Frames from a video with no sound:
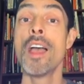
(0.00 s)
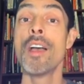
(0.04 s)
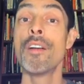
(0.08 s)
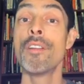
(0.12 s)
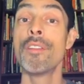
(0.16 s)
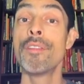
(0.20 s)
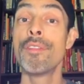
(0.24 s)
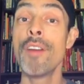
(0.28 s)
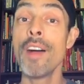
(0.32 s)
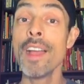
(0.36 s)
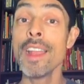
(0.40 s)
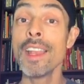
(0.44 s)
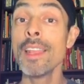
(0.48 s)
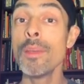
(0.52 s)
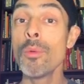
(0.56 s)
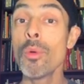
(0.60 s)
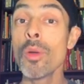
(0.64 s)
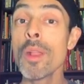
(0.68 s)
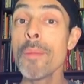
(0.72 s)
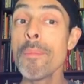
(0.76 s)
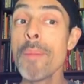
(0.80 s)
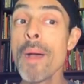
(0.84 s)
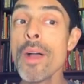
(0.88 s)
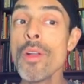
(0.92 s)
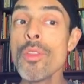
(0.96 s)
Finally,
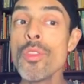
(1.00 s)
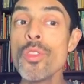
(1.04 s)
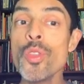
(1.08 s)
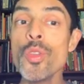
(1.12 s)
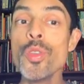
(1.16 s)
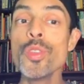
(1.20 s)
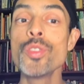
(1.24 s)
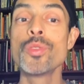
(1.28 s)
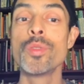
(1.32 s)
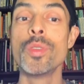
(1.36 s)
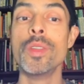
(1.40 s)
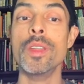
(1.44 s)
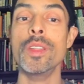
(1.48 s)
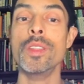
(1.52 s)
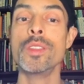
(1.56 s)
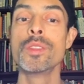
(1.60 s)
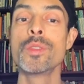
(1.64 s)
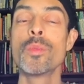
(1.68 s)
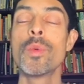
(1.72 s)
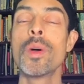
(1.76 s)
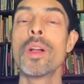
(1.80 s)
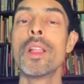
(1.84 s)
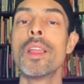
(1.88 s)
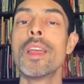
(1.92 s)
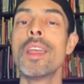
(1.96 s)
what about
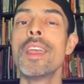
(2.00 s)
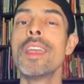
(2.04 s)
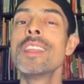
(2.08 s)
nutrients? Well,